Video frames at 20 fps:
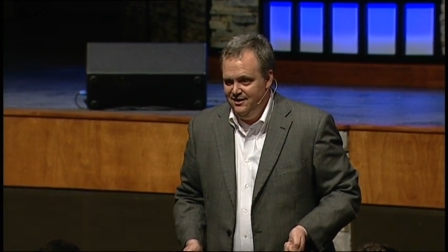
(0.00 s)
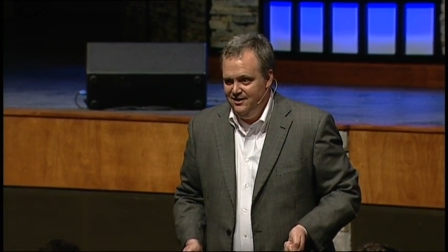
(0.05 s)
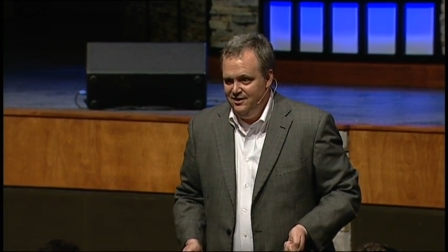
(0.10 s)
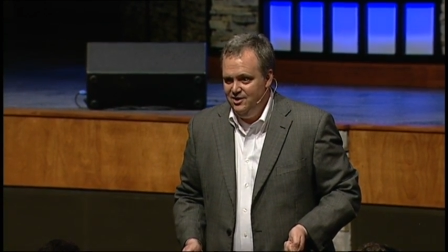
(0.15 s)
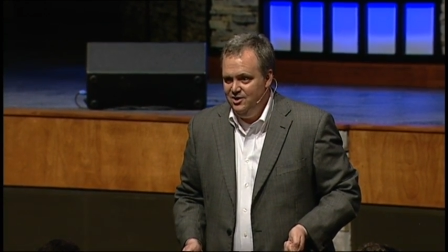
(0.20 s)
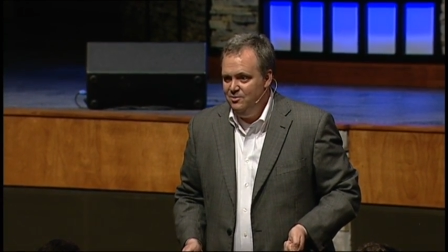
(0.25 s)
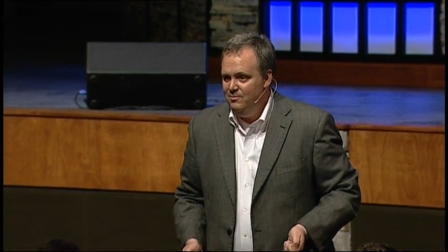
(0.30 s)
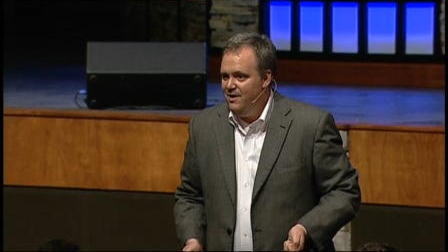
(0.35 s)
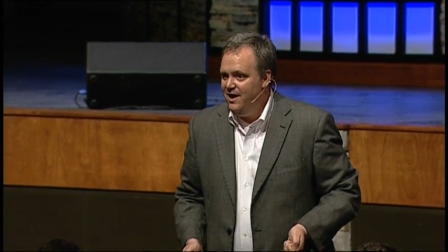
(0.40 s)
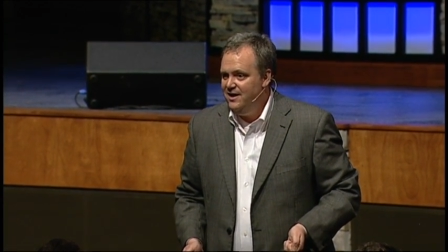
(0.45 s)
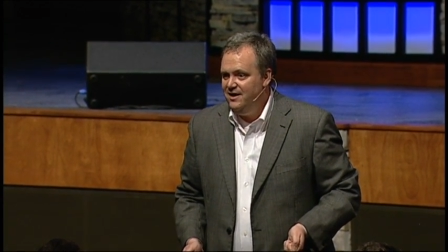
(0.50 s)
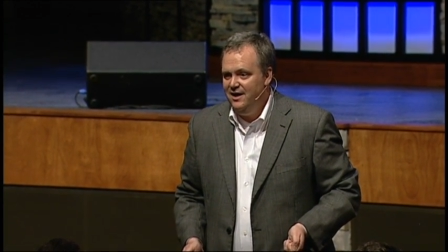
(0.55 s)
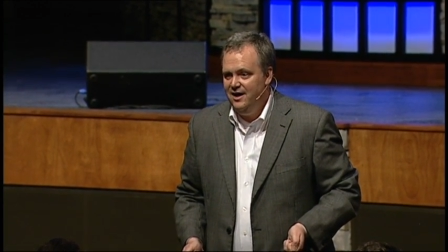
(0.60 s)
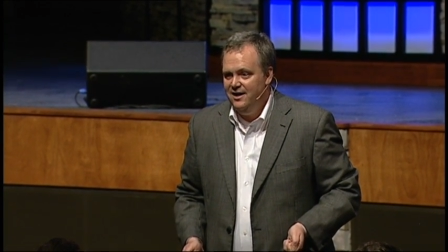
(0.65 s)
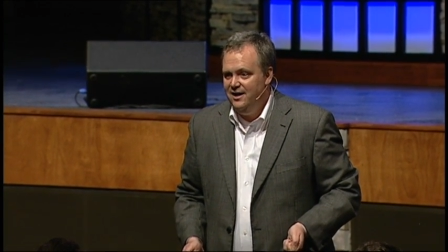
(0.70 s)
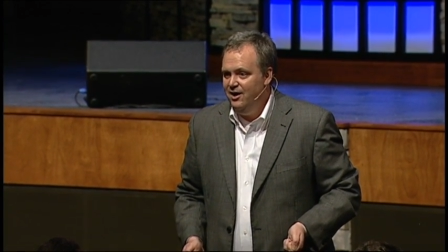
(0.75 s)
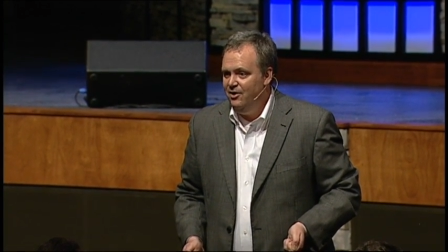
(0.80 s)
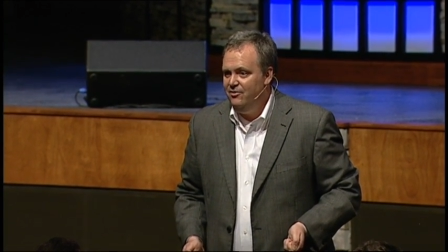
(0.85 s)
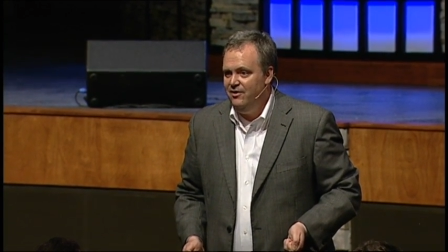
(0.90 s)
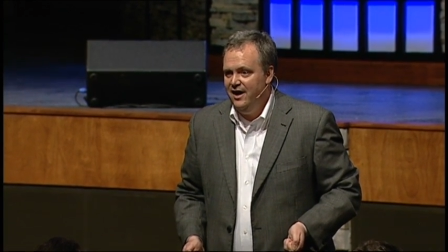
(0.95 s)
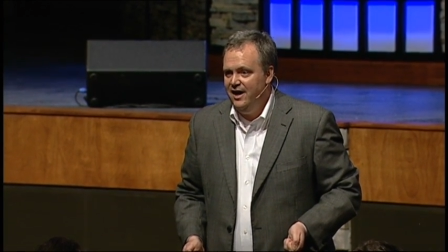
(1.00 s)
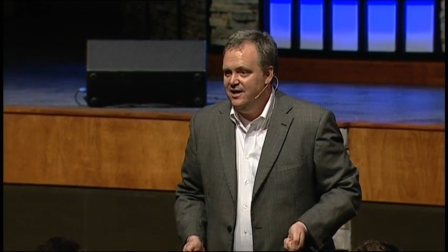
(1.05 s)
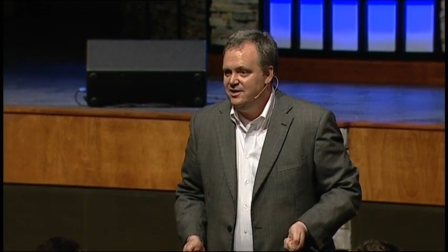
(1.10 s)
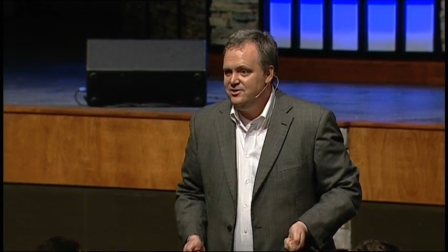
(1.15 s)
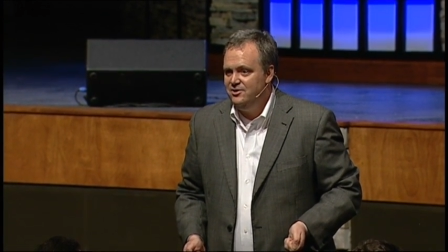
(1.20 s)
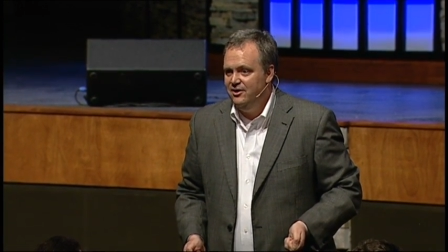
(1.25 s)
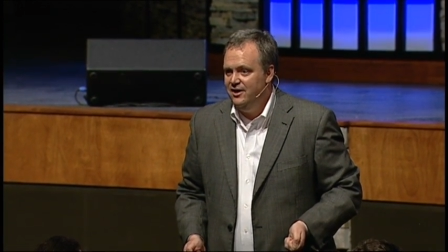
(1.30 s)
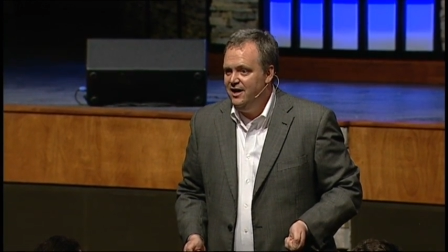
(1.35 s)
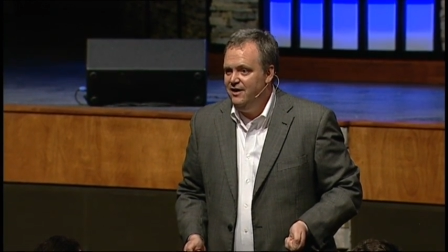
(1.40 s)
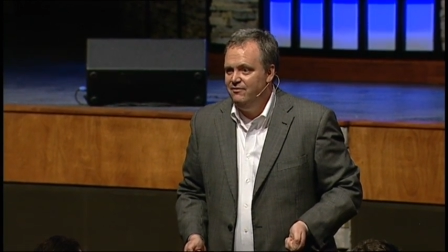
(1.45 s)
You might not know the
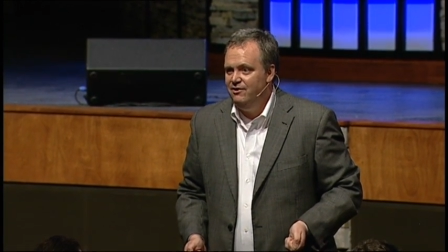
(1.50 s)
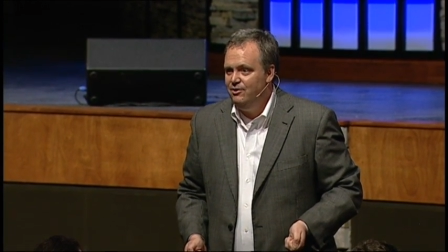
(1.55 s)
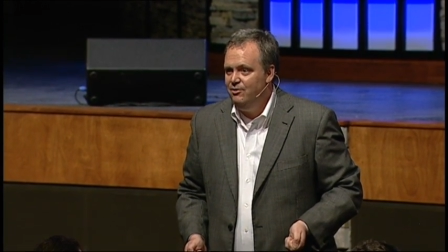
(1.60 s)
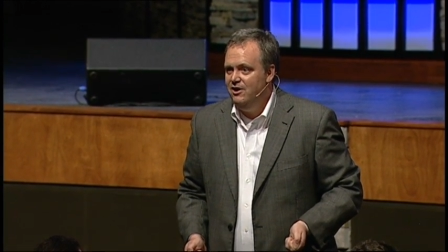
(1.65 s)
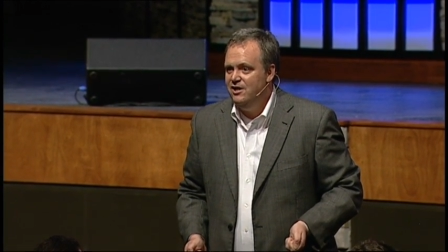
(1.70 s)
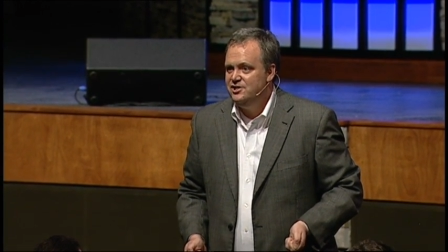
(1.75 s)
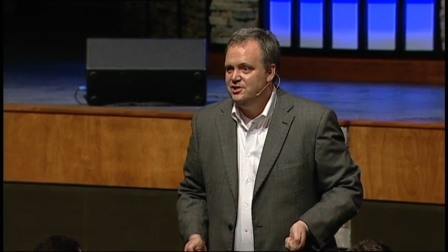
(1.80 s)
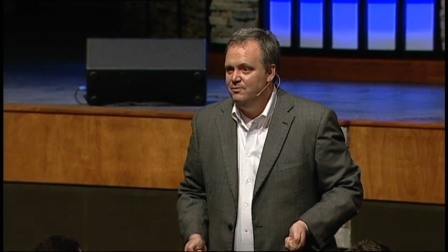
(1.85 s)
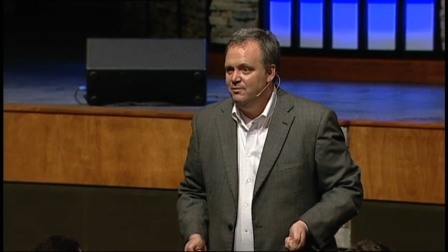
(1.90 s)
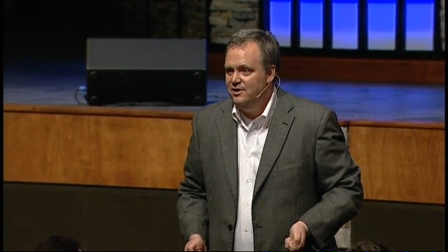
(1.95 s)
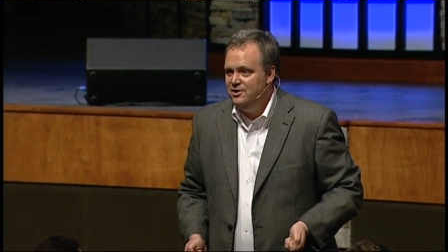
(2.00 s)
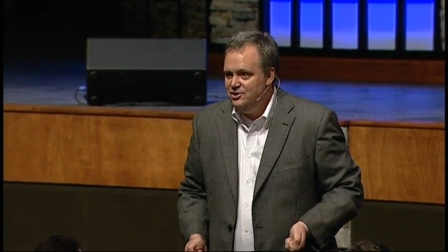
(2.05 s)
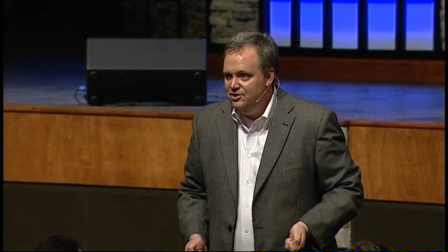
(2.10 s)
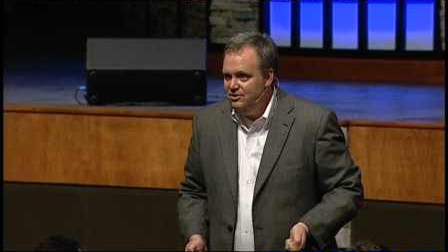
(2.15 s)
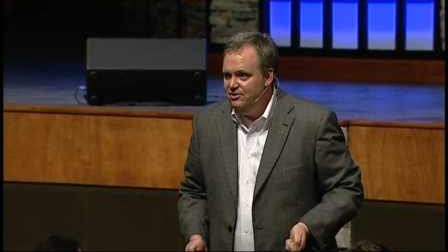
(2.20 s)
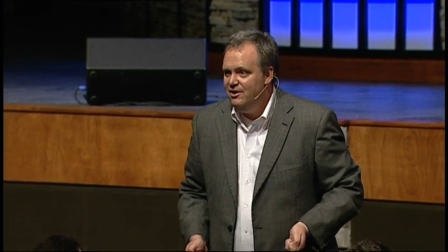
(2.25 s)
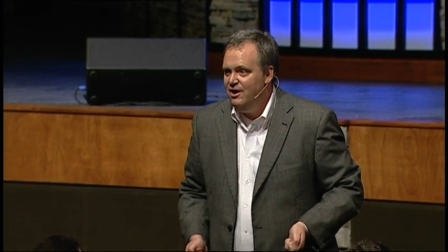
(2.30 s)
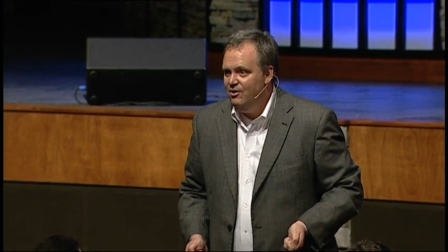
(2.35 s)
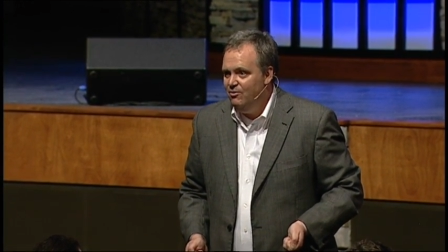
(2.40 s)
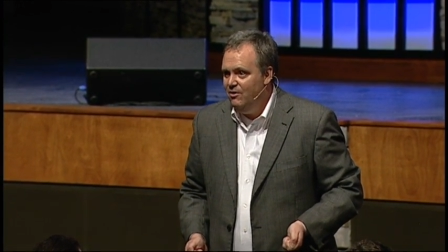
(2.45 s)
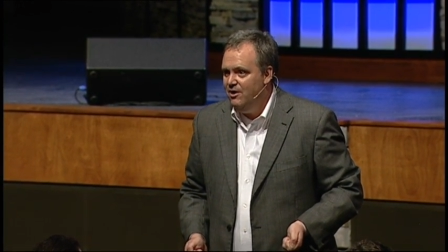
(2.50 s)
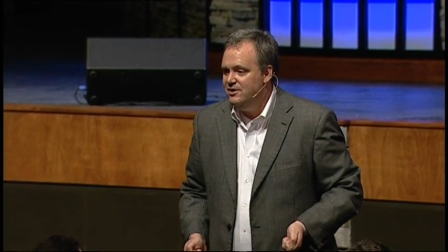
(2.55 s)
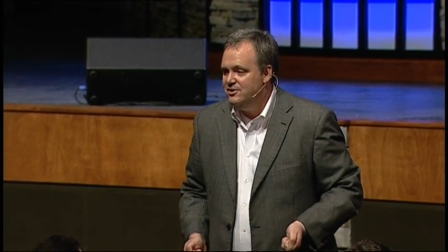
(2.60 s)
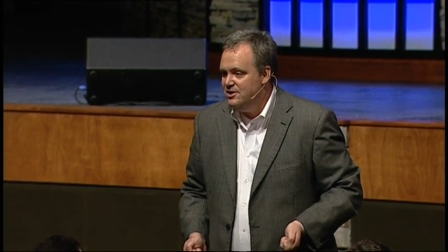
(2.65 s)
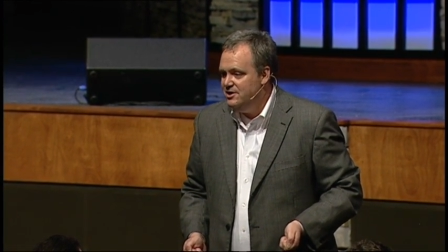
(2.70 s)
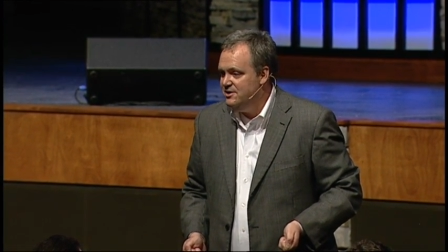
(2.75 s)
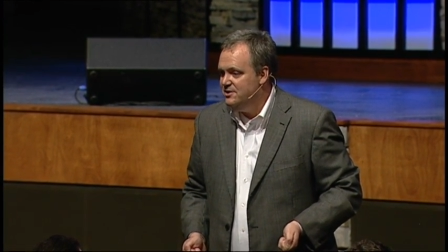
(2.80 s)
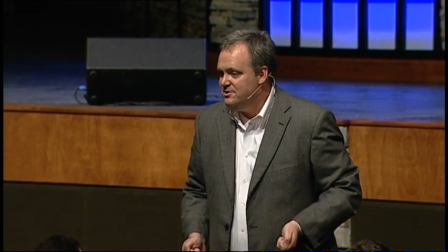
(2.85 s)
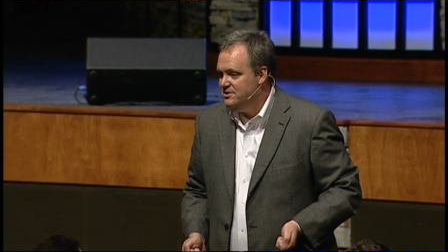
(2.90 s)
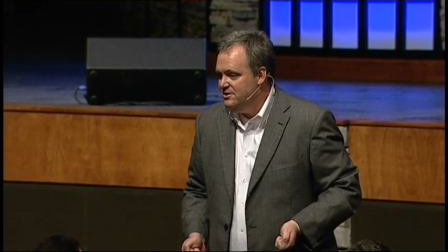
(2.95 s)
answer to every question, but you know what
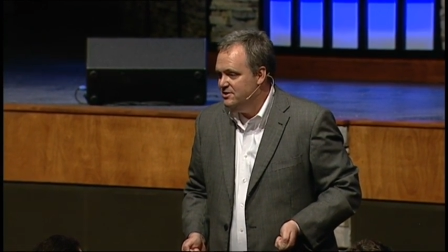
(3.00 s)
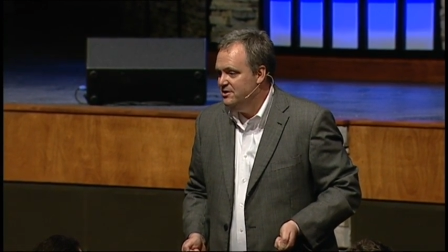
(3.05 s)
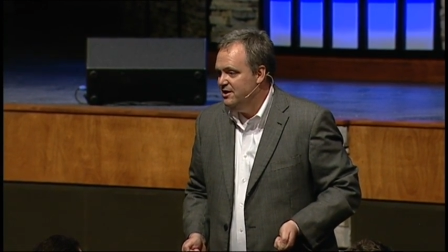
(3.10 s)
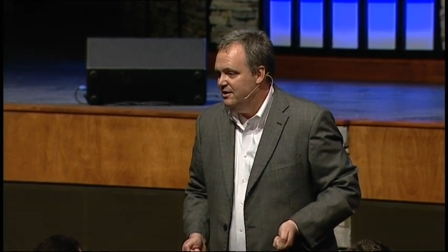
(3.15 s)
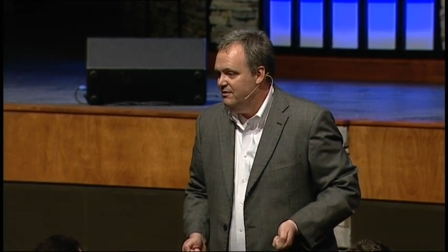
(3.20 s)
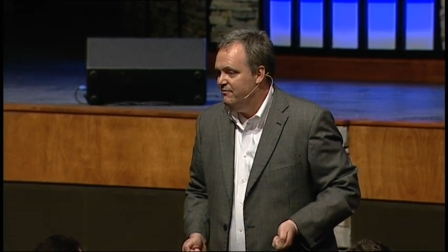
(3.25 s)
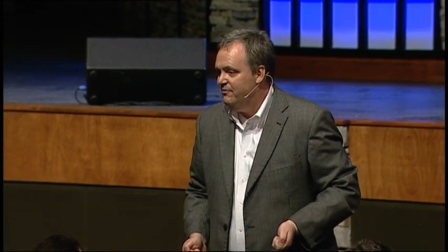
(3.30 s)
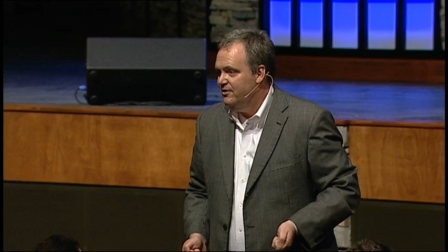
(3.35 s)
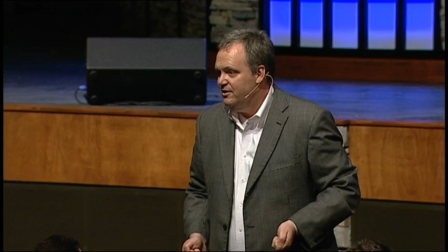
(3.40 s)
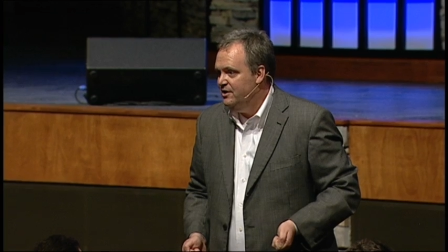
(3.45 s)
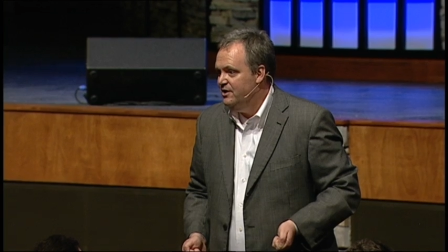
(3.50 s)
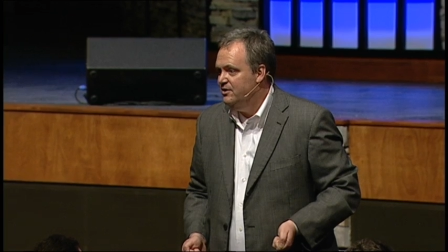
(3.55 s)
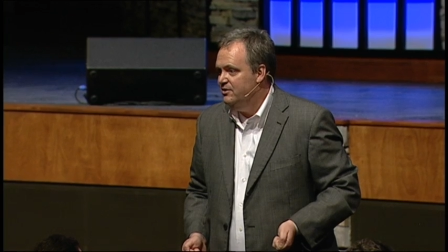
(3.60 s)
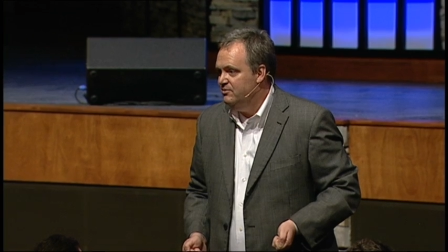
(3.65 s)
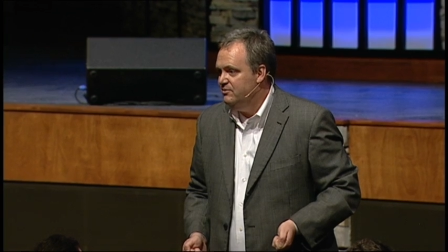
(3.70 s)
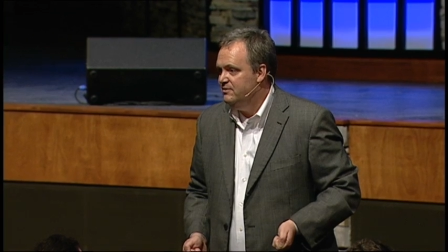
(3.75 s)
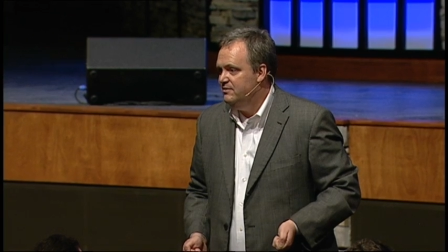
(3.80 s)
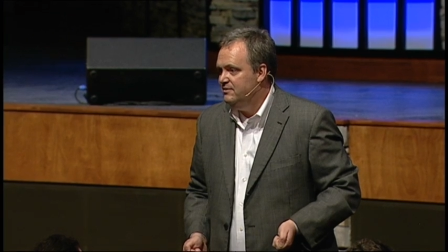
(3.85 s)
Jesus has done for you.